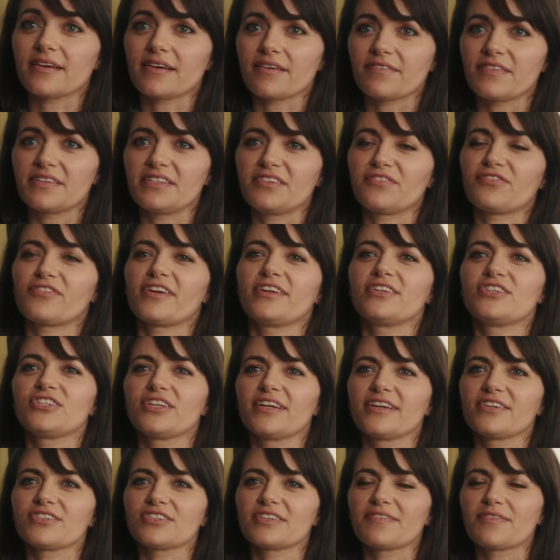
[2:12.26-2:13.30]
of the
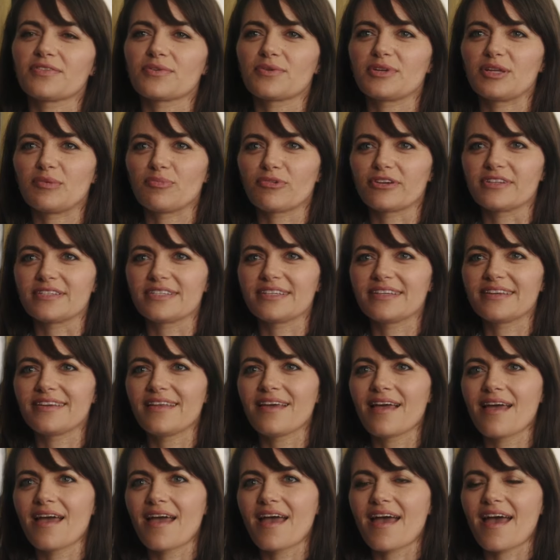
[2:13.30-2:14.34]
differentiation of 3D
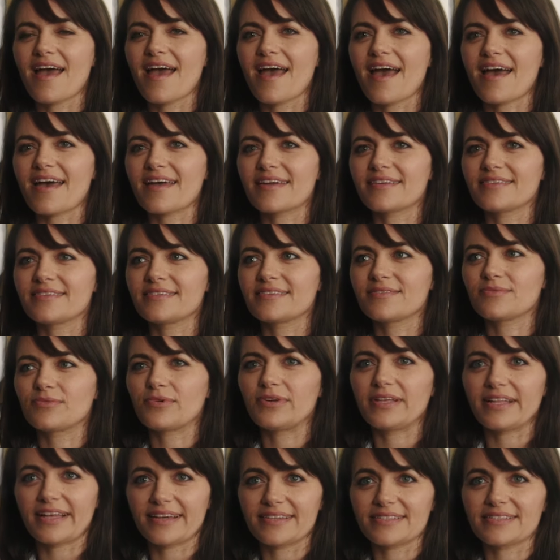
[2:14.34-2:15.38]
printing, and
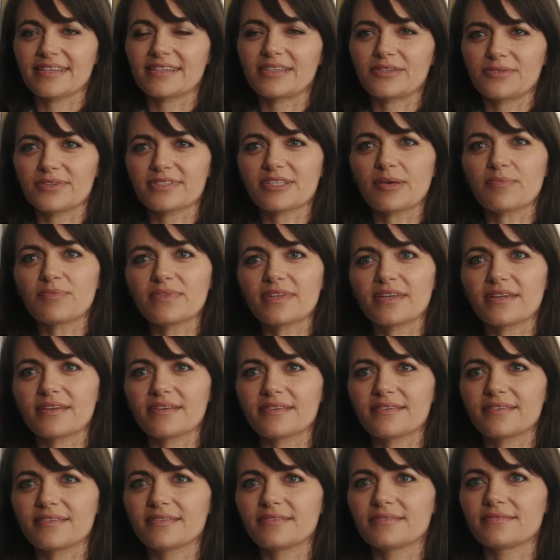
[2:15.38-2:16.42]
realized that it was
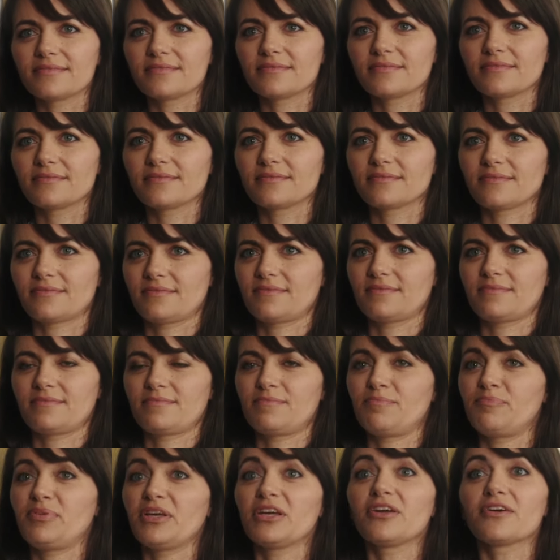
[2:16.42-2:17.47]
something
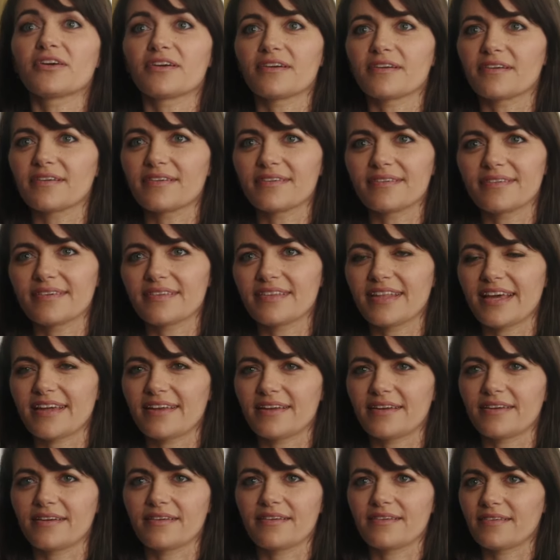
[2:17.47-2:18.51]
bigger
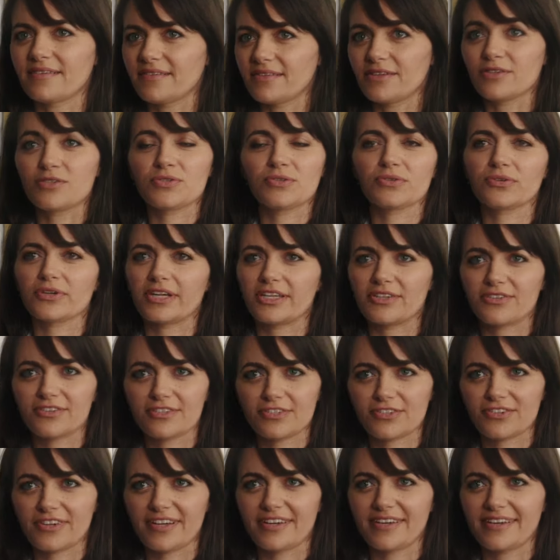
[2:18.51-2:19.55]
than the jewelry
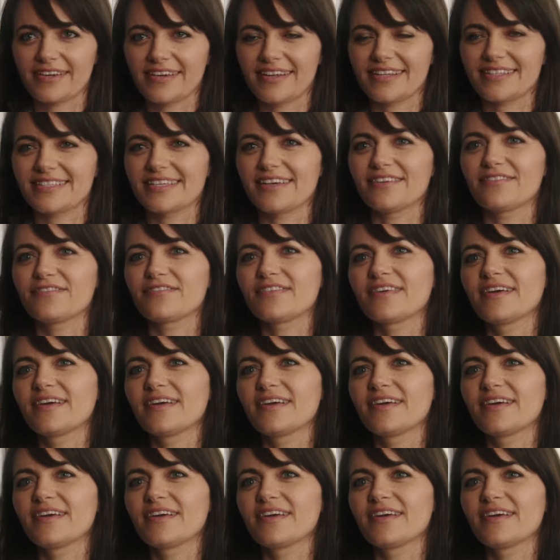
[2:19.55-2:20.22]
industry itself.